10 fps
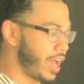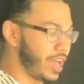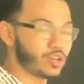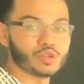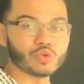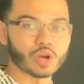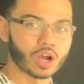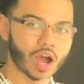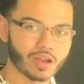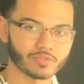and do
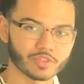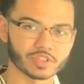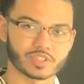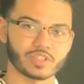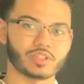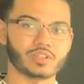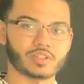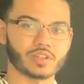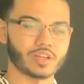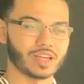
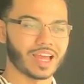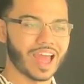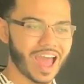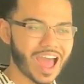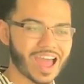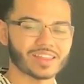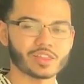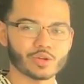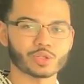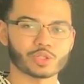conferences at
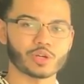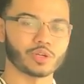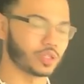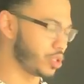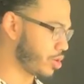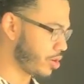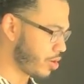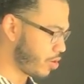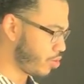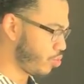their church
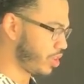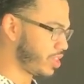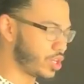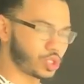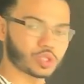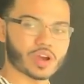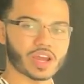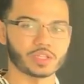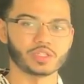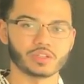with this
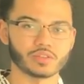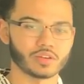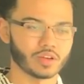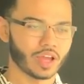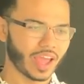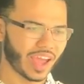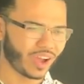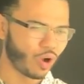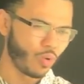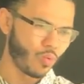strategy
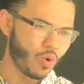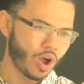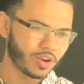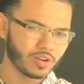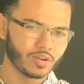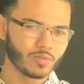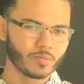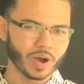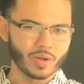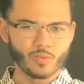and go one
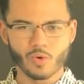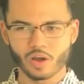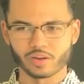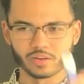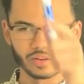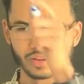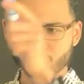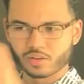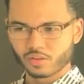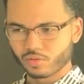by one
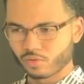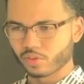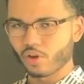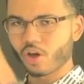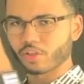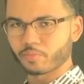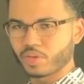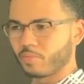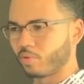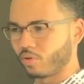with all the
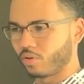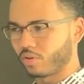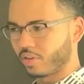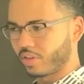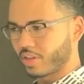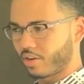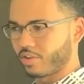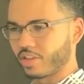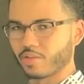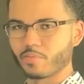people that are
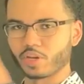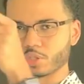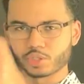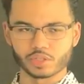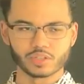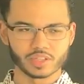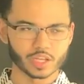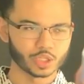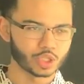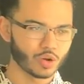in the ministry
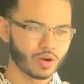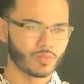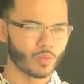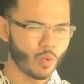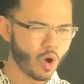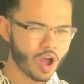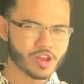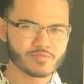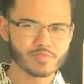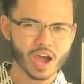that show up
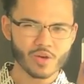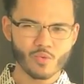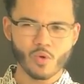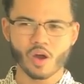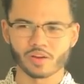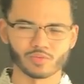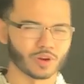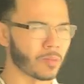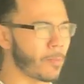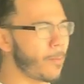one by one
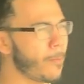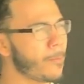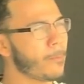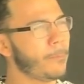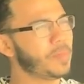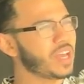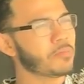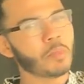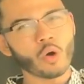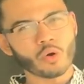with a
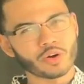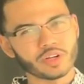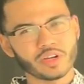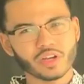big board,